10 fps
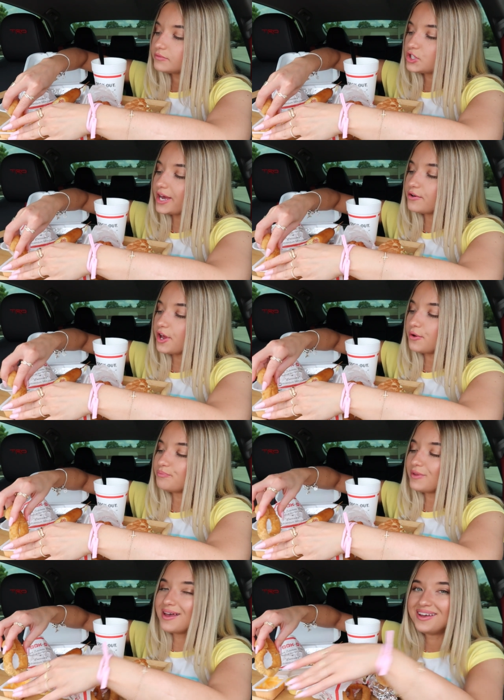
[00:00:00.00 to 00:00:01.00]
So I don't
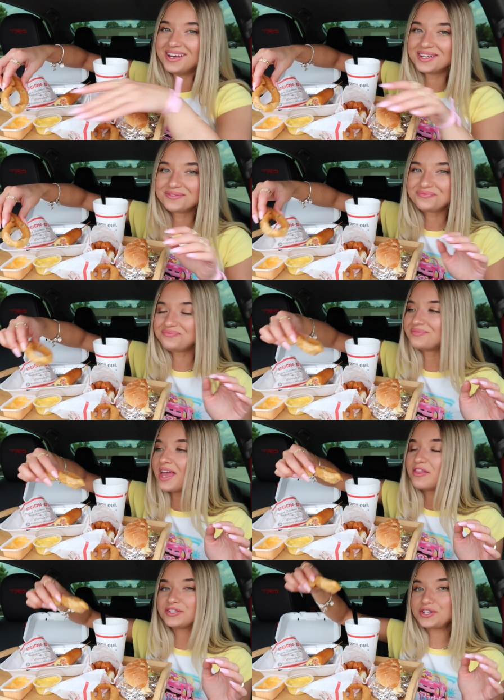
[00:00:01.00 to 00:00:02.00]
know.
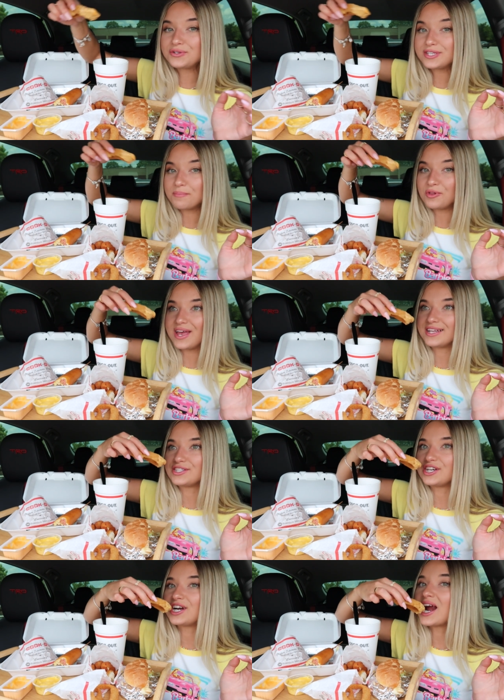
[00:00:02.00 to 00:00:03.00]
There's no simple
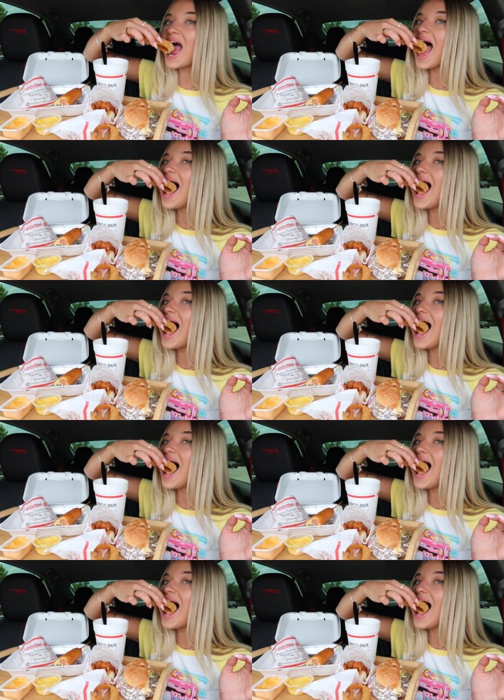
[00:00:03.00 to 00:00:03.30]
answer.